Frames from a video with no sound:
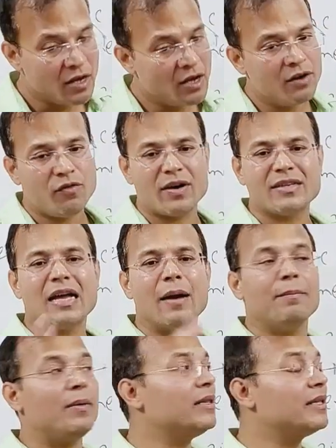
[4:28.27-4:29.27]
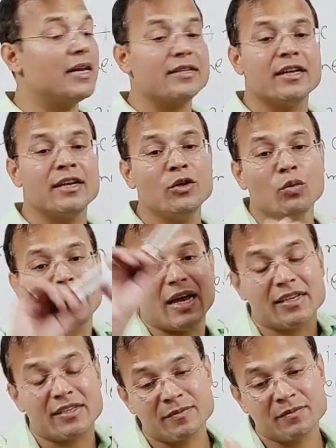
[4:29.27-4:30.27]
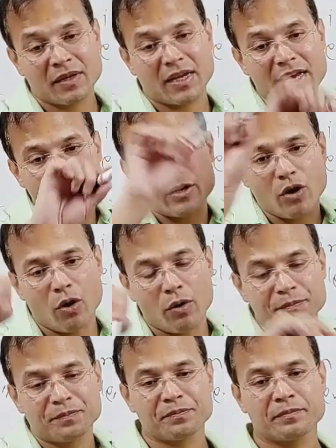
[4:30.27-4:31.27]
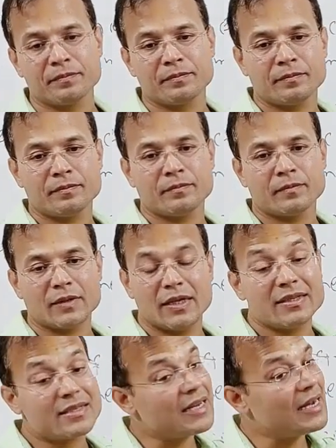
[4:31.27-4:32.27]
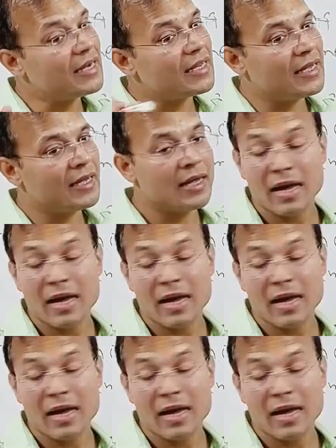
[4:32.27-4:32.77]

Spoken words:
For example, there is a new case law in state A.